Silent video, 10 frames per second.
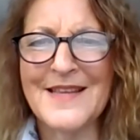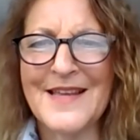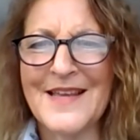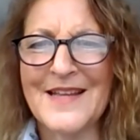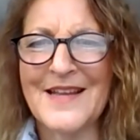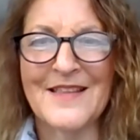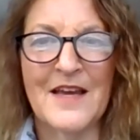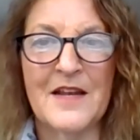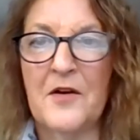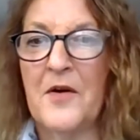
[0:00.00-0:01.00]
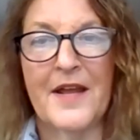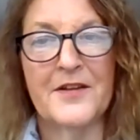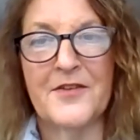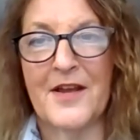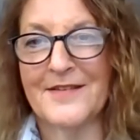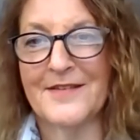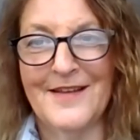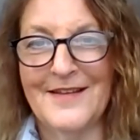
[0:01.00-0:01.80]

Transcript: And I thought, oh, I got to track this lady